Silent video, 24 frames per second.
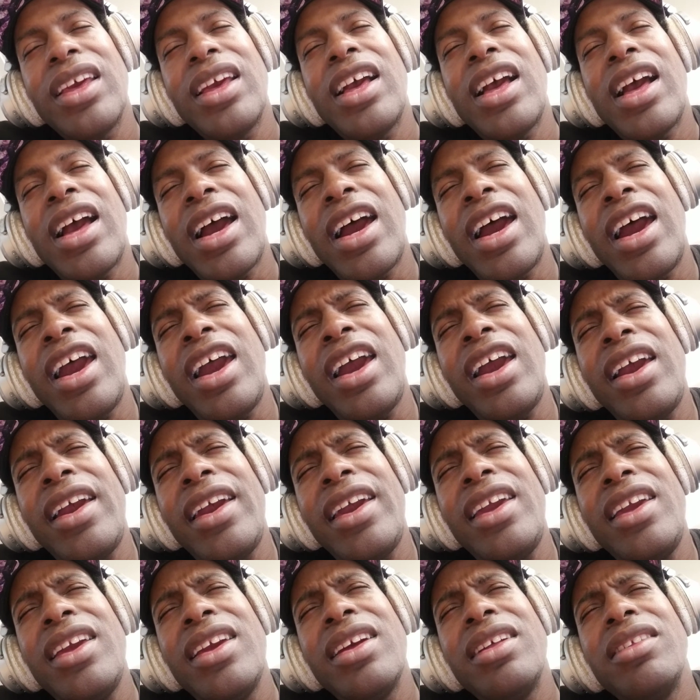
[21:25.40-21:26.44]

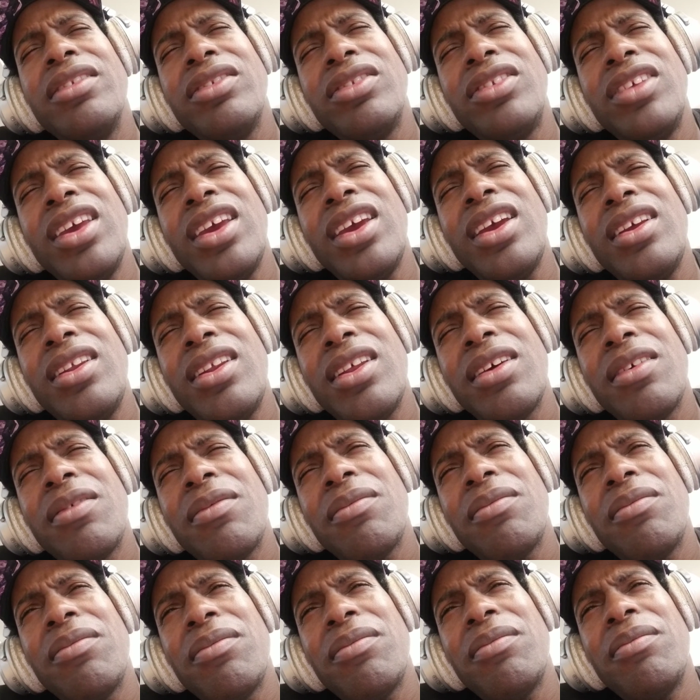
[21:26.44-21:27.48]
I did
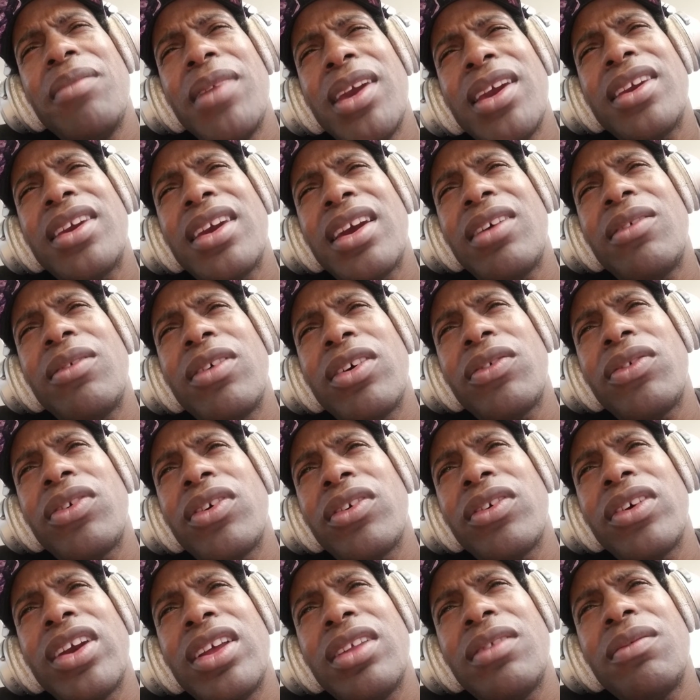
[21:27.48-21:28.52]
make out with
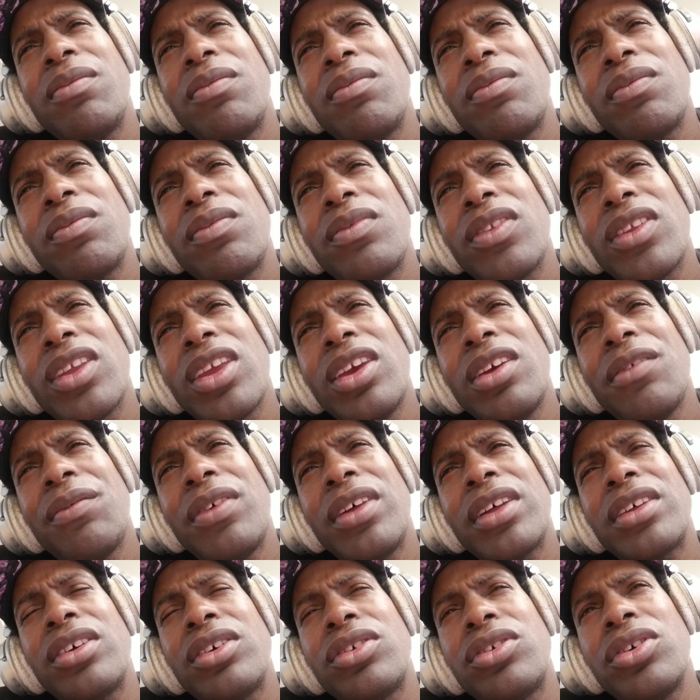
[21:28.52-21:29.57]
her. And for
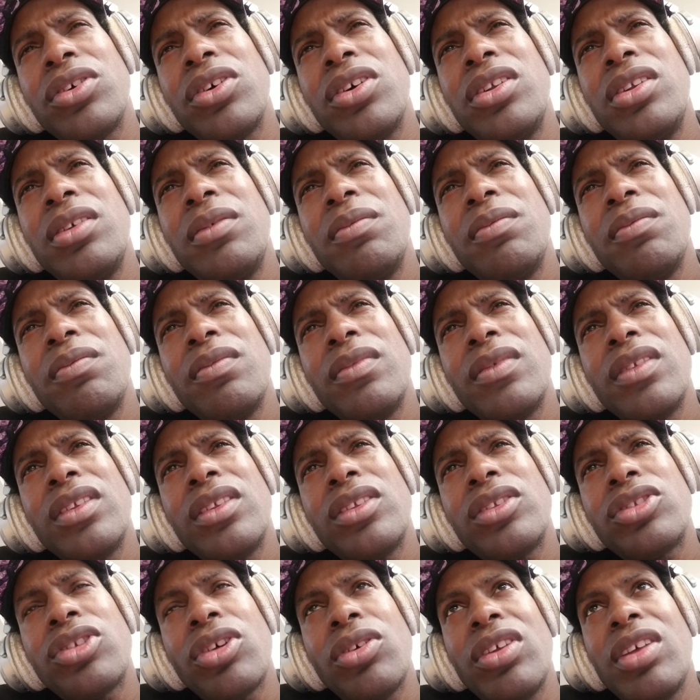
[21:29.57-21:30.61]
like a good
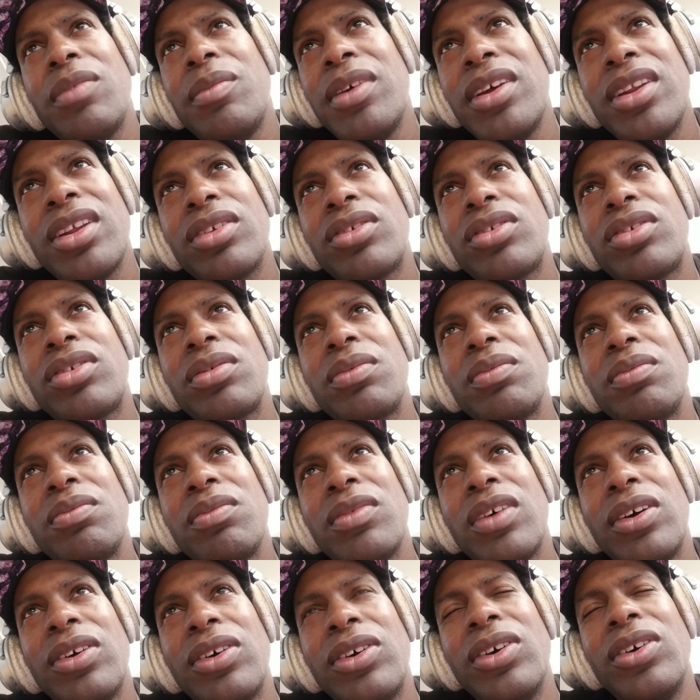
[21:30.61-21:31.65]
30 minutes.
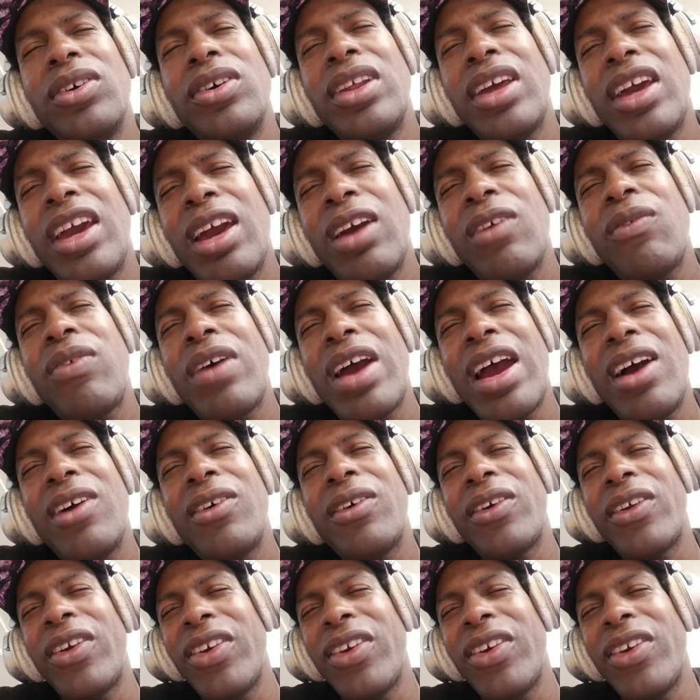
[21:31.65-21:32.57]
A good half hour.